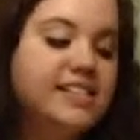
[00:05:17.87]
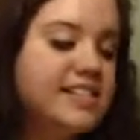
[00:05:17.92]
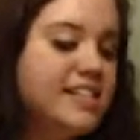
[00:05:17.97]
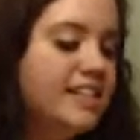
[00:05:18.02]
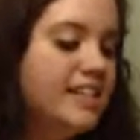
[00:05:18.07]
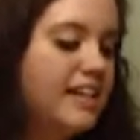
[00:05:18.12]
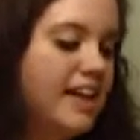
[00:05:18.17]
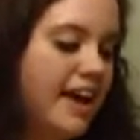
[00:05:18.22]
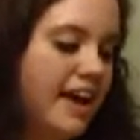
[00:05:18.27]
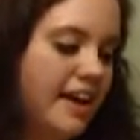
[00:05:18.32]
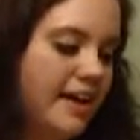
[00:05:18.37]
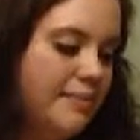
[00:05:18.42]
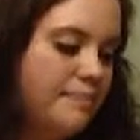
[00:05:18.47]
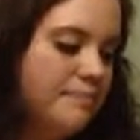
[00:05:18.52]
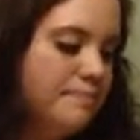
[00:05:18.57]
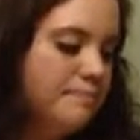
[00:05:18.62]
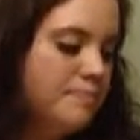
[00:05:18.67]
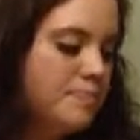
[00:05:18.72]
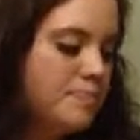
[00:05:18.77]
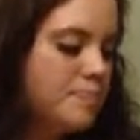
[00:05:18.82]
and it
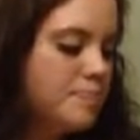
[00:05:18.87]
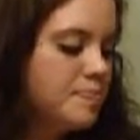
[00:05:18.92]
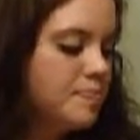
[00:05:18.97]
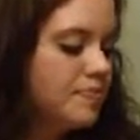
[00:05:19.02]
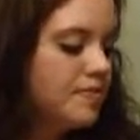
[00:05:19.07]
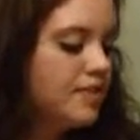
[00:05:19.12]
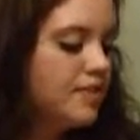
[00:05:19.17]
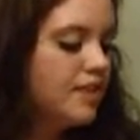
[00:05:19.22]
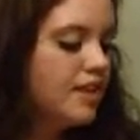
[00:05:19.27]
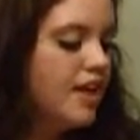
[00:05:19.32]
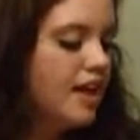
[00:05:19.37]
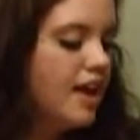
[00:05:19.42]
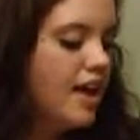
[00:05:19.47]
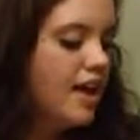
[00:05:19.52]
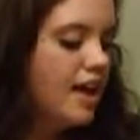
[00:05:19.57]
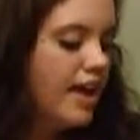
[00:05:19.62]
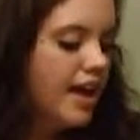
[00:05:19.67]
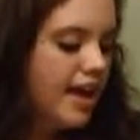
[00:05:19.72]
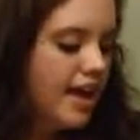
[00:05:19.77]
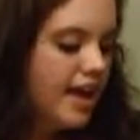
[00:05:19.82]
kind of just works the
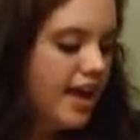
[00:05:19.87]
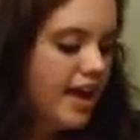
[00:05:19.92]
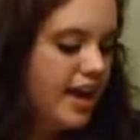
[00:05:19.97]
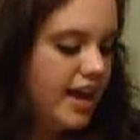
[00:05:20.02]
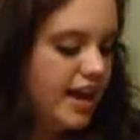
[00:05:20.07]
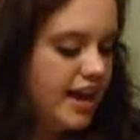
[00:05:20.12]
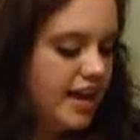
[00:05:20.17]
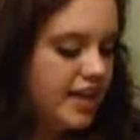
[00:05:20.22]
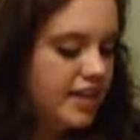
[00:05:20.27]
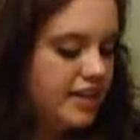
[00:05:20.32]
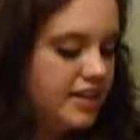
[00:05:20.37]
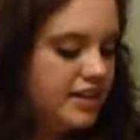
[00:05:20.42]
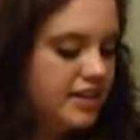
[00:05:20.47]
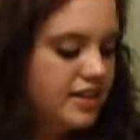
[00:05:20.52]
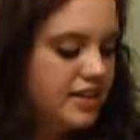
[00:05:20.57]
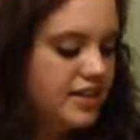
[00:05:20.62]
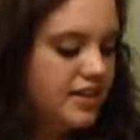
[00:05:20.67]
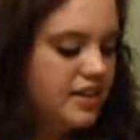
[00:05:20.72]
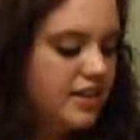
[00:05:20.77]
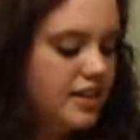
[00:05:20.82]
same way as
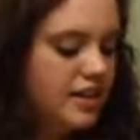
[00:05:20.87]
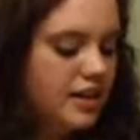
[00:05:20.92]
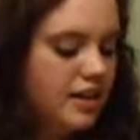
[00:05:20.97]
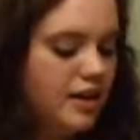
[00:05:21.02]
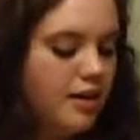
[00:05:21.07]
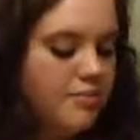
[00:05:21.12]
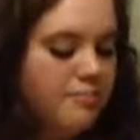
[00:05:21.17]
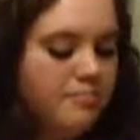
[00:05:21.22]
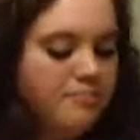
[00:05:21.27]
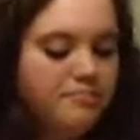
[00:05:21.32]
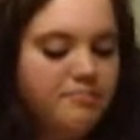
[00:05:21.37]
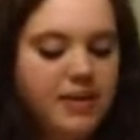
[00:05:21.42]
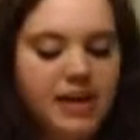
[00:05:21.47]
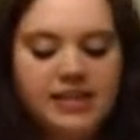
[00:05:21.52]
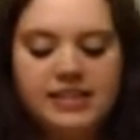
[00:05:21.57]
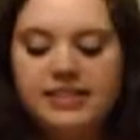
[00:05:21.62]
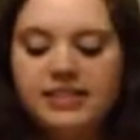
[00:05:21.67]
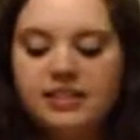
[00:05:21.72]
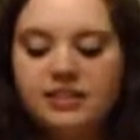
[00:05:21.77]
regular Scattergories.